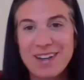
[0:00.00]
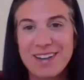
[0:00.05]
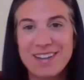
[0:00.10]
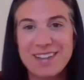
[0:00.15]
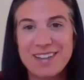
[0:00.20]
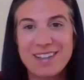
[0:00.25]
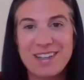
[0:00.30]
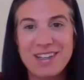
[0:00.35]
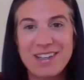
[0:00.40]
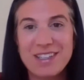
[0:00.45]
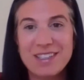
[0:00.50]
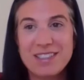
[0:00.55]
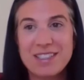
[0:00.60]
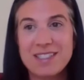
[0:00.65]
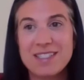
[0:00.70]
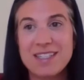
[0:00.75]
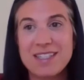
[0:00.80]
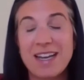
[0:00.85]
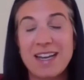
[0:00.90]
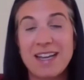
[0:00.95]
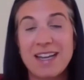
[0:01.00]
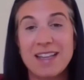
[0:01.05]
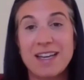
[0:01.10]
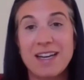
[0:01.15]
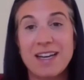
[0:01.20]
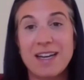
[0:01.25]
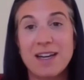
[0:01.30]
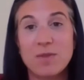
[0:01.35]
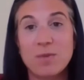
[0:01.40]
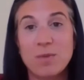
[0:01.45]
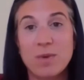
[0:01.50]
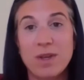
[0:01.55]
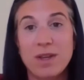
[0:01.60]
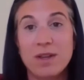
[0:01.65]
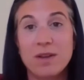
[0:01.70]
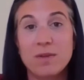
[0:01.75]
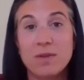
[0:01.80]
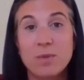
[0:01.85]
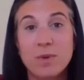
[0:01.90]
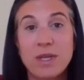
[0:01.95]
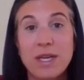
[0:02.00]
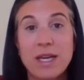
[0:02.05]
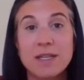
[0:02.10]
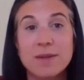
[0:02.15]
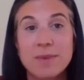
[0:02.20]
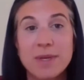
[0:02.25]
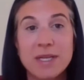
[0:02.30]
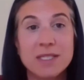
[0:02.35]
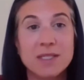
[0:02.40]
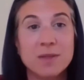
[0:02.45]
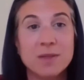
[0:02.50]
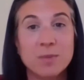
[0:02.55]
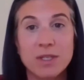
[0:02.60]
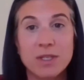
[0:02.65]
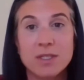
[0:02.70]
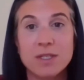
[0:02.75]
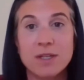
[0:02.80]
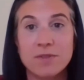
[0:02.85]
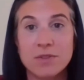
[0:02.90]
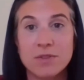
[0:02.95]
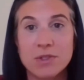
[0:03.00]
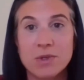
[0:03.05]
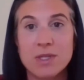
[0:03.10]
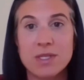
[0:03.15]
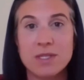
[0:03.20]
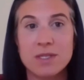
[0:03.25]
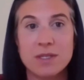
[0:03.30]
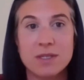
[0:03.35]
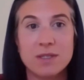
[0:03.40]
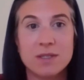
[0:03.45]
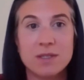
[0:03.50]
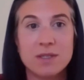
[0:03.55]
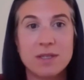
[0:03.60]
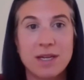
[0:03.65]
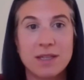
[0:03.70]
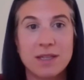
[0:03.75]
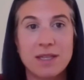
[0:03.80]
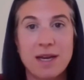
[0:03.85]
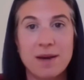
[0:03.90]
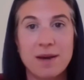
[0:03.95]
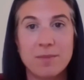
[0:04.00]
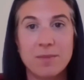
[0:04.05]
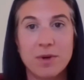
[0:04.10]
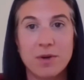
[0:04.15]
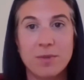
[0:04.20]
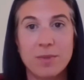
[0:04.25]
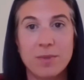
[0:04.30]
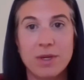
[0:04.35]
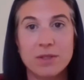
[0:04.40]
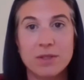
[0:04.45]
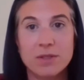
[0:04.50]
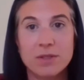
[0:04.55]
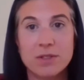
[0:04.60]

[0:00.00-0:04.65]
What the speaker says: all to say that we had to make some really tough choices at that moment.